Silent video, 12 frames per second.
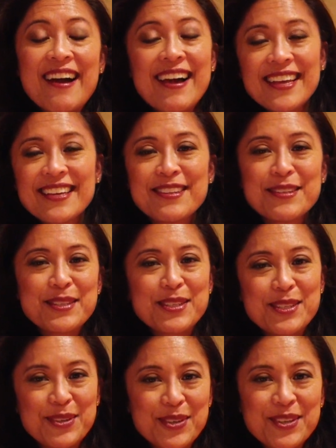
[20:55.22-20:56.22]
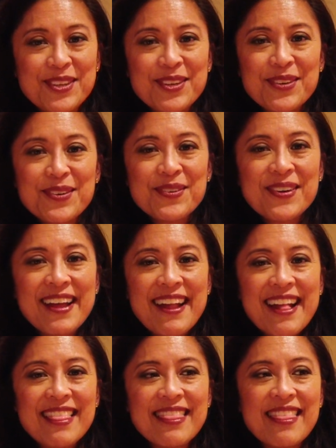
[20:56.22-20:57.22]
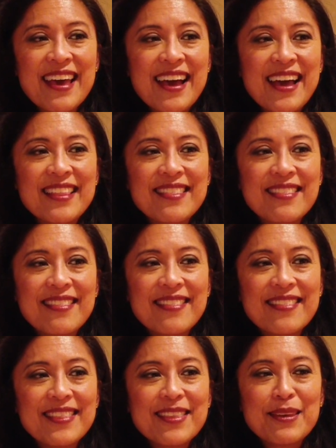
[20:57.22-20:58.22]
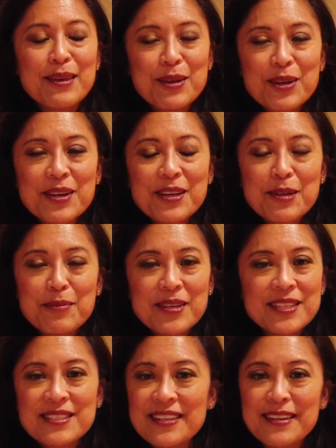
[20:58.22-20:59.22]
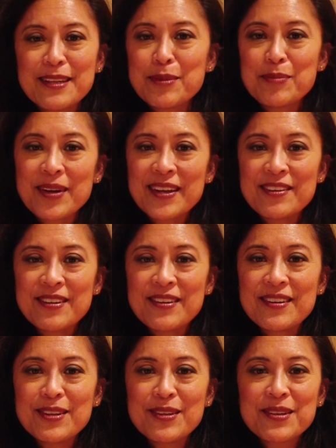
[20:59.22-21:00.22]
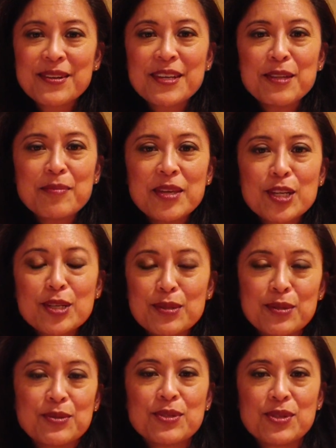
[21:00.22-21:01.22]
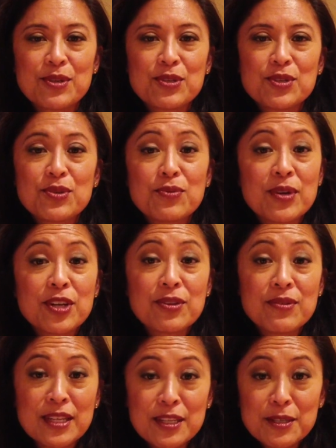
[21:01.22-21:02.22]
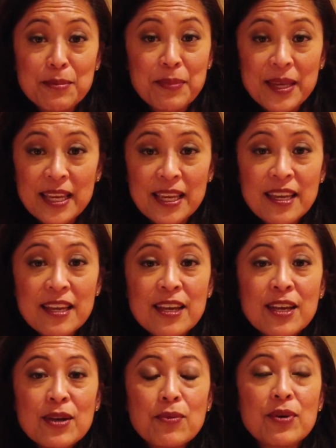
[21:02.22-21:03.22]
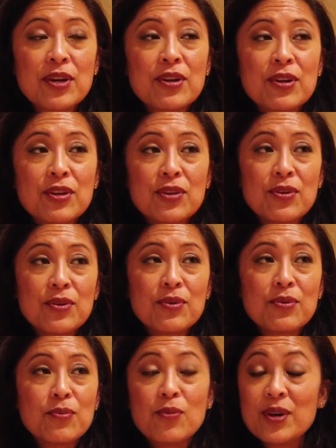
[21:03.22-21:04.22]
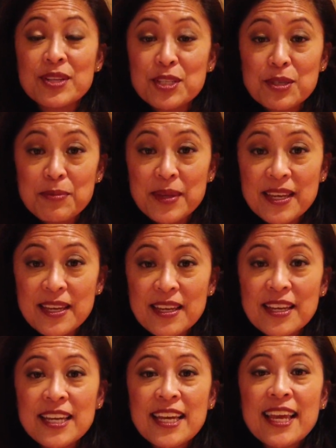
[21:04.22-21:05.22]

I can assure you that you're going to be shining brighter. You're going to be closer to where you need to be, where you want to be.